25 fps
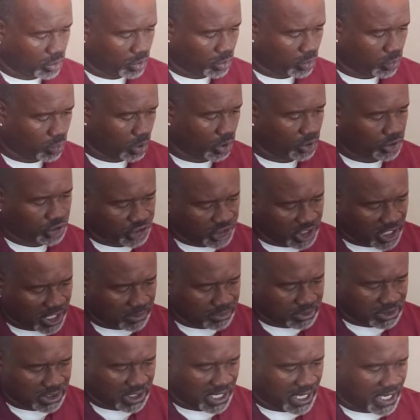workshop
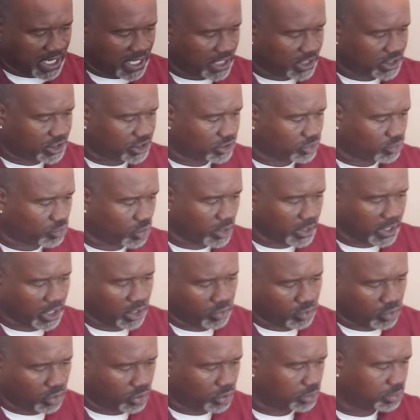/ working
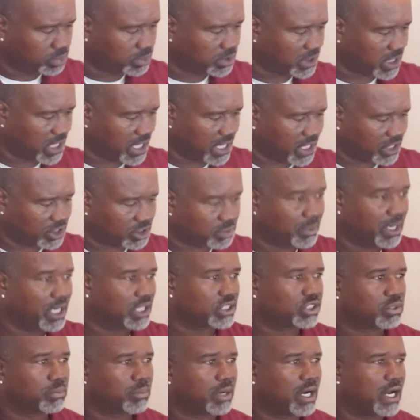group /
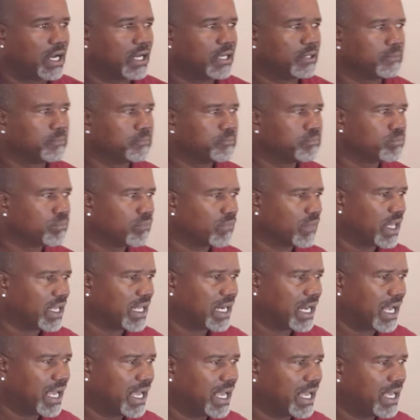mastermind, and
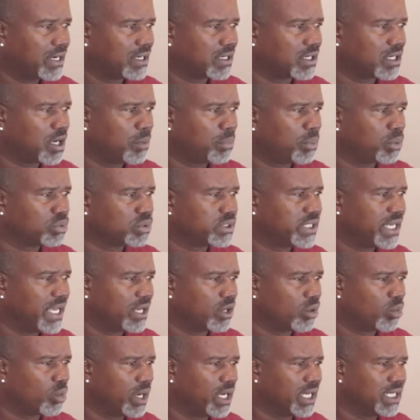I had a couple of
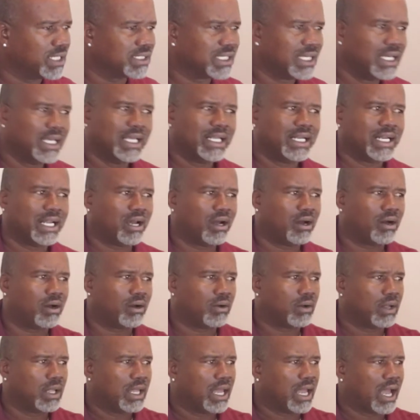takeaways.
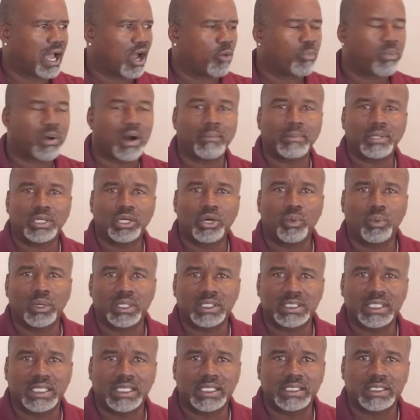Now I'll probably go
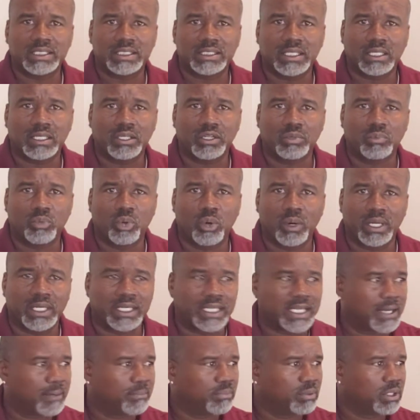into this a little more in
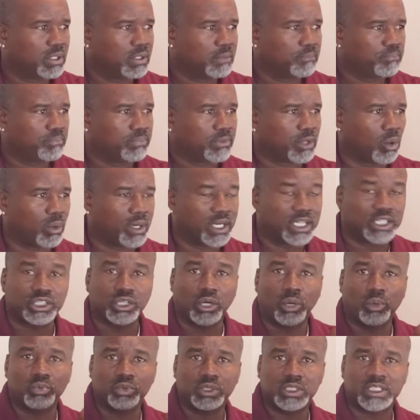depth on its
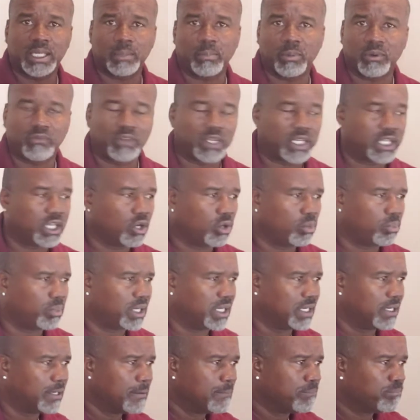own separate video,
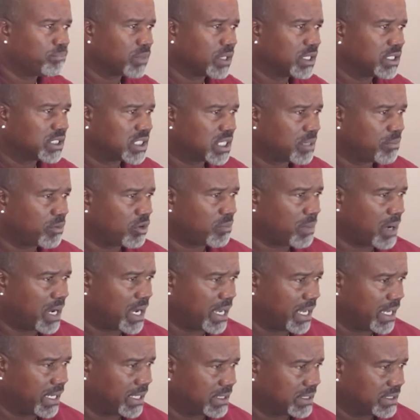but some of
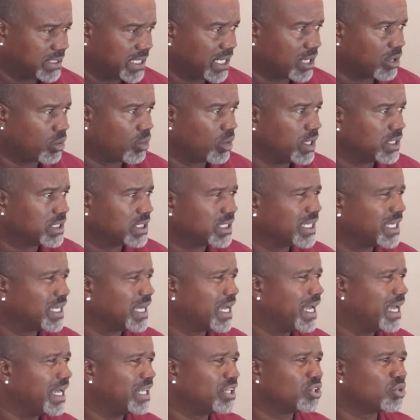my takeaways, I think I
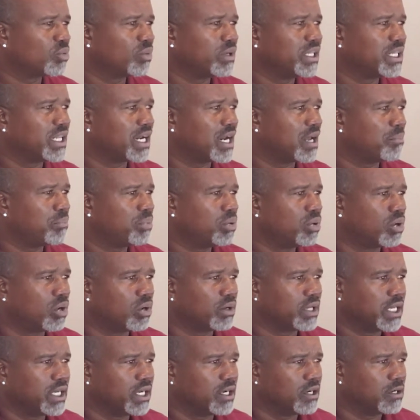had 3 that I put on
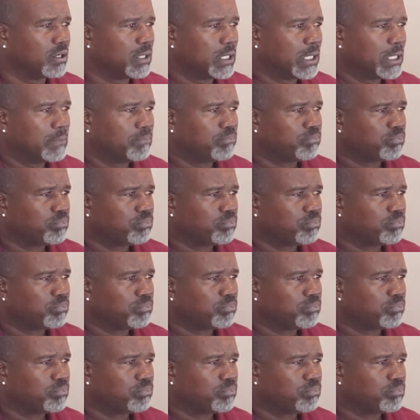here,